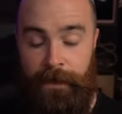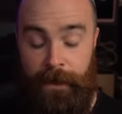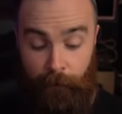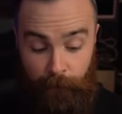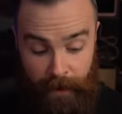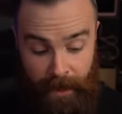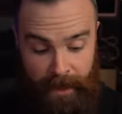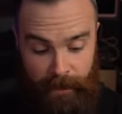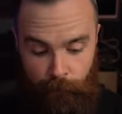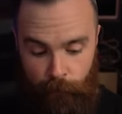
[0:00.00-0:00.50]
Now I
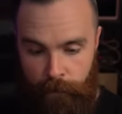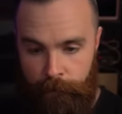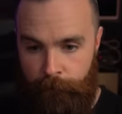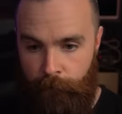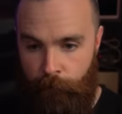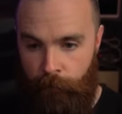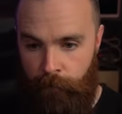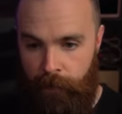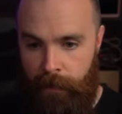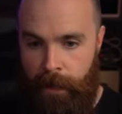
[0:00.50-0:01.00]
wanna add one
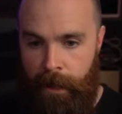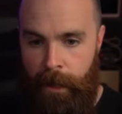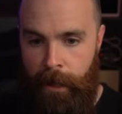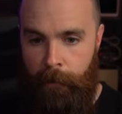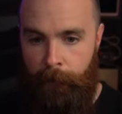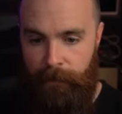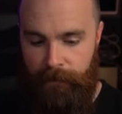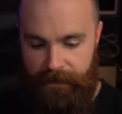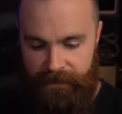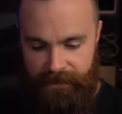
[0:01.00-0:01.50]
more,
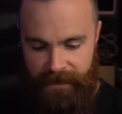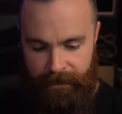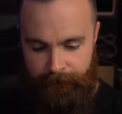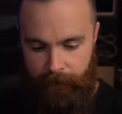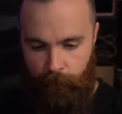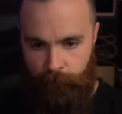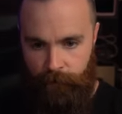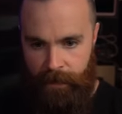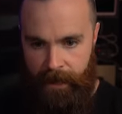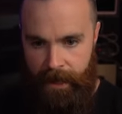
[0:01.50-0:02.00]
but this time
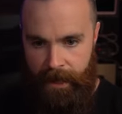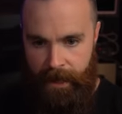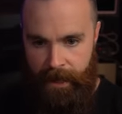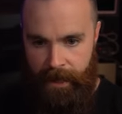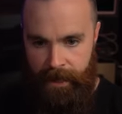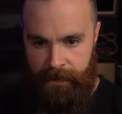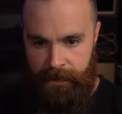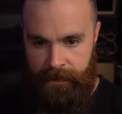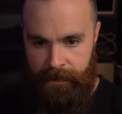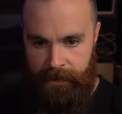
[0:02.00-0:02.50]
I wanna
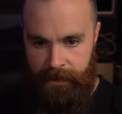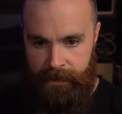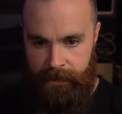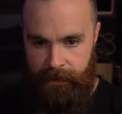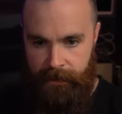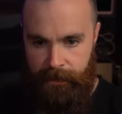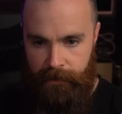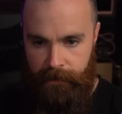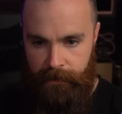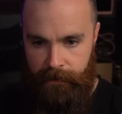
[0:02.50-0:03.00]
add in,
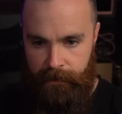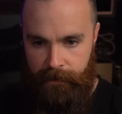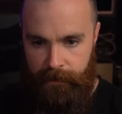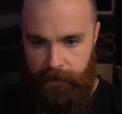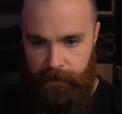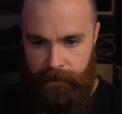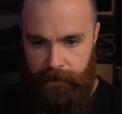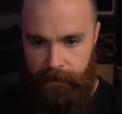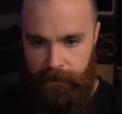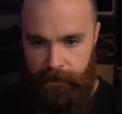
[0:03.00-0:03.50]

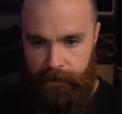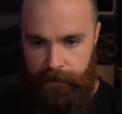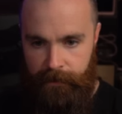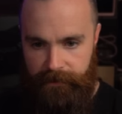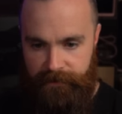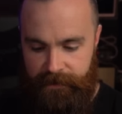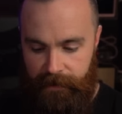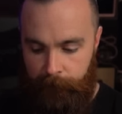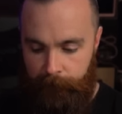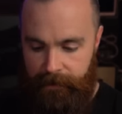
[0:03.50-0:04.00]

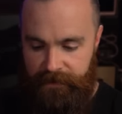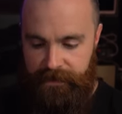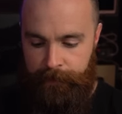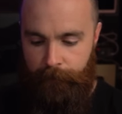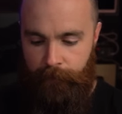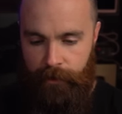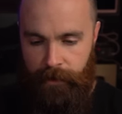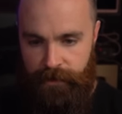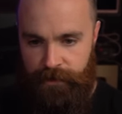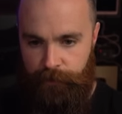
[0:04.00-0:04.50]
instead of
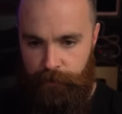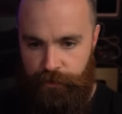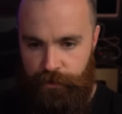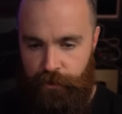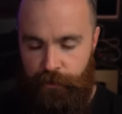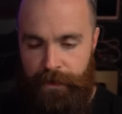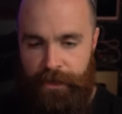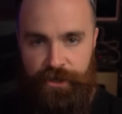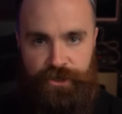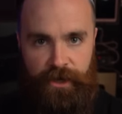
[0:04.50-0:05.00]
BusyBox, we'll
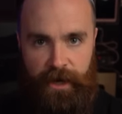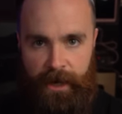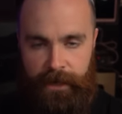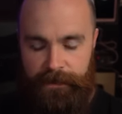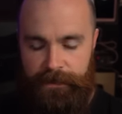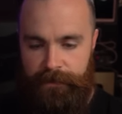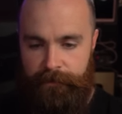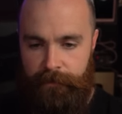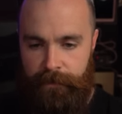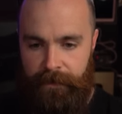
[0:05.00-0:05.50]
do
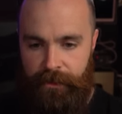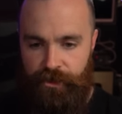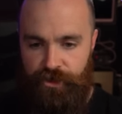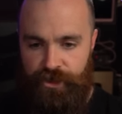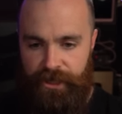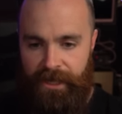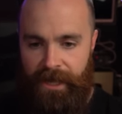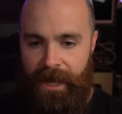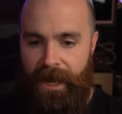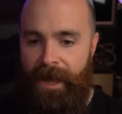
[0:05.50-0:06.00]
Nginx, N
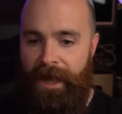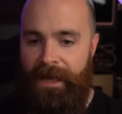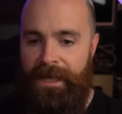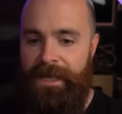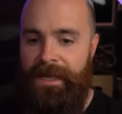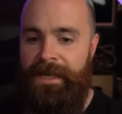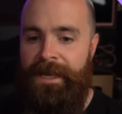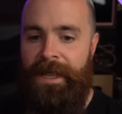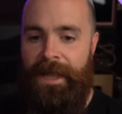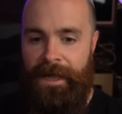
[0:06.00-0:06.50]
G I
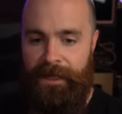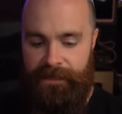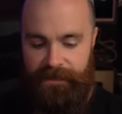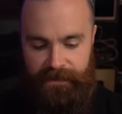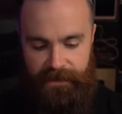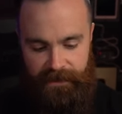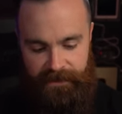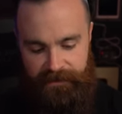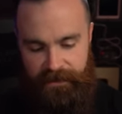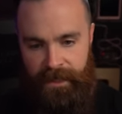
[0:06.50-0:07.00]
N
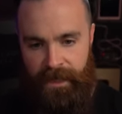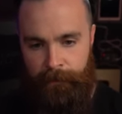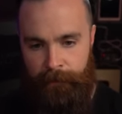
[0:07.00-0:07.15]
X as the